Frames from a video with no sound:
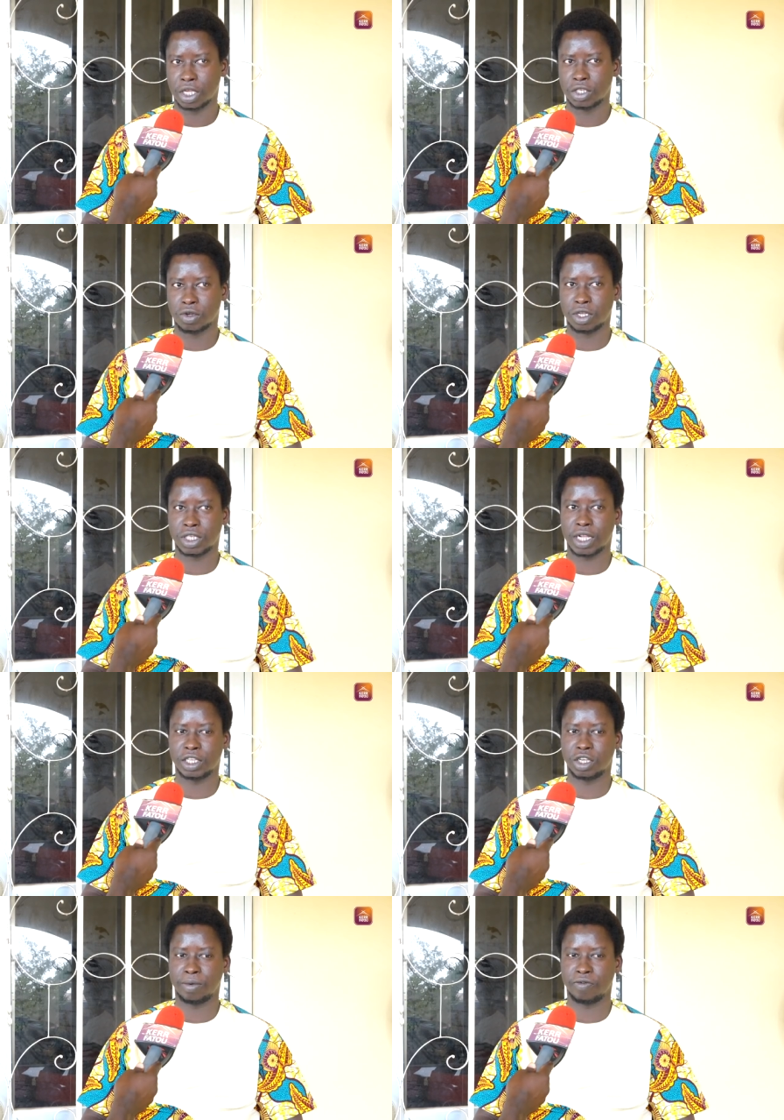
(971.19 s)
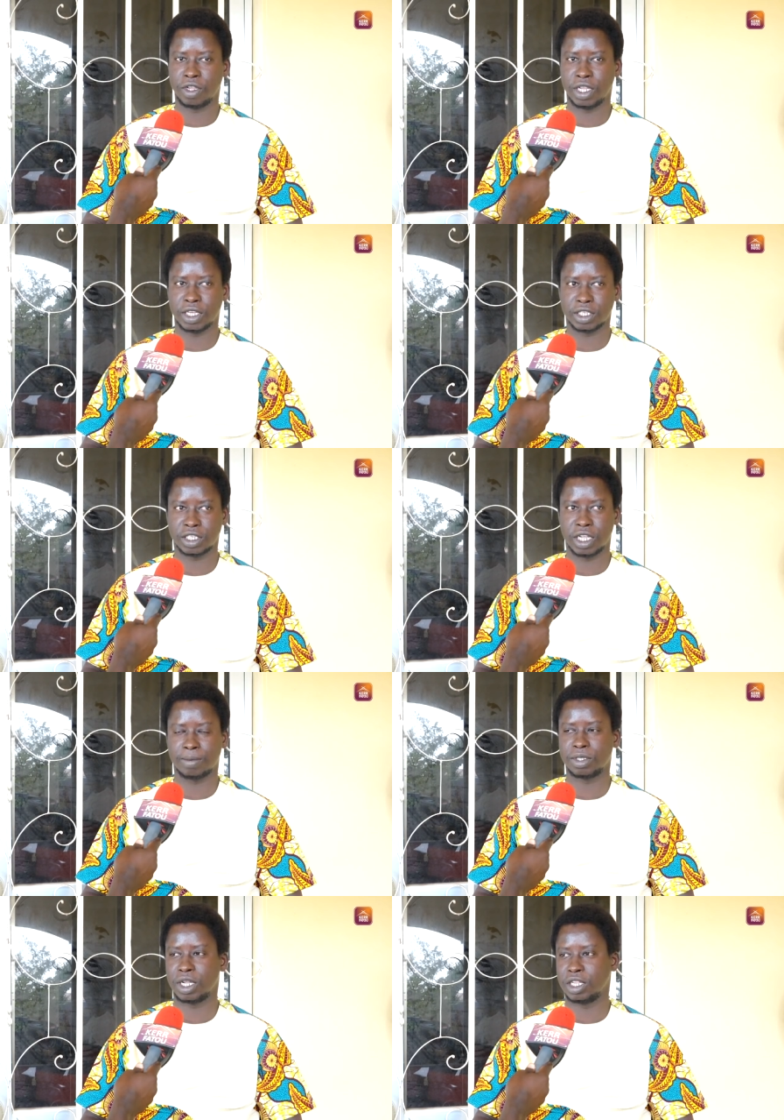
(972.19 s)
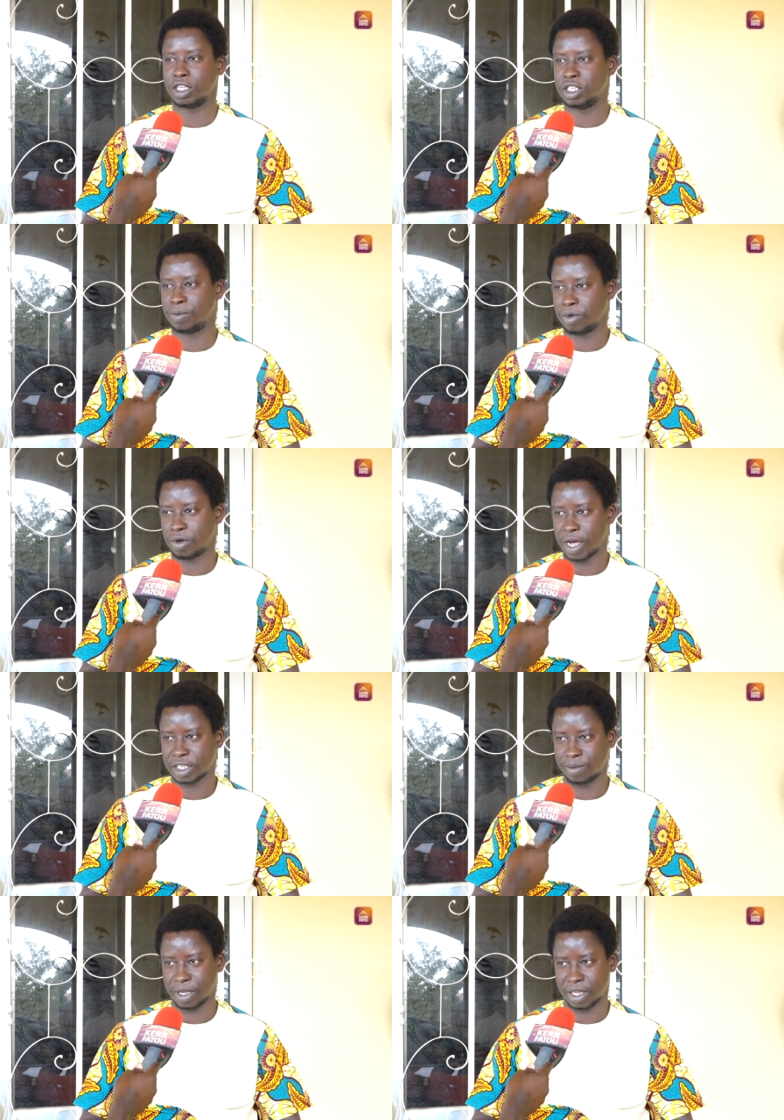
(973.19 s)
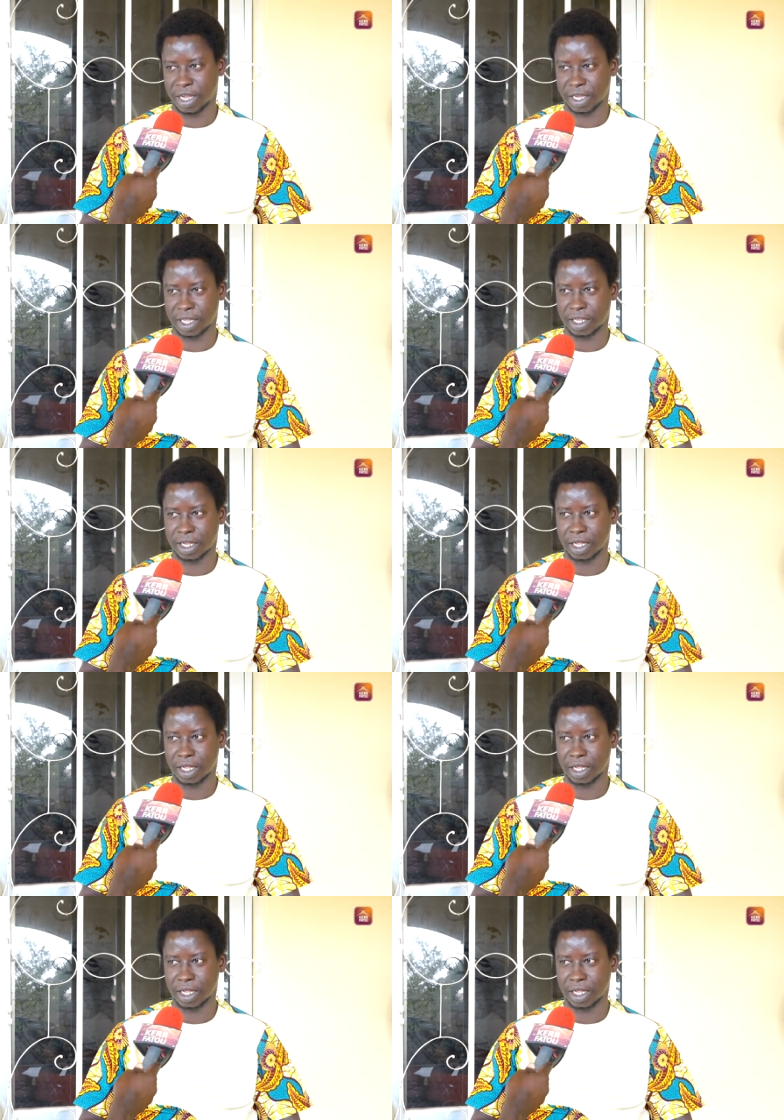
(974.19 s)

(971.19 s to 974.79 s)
So these are some of the steps that the GPU has been taking,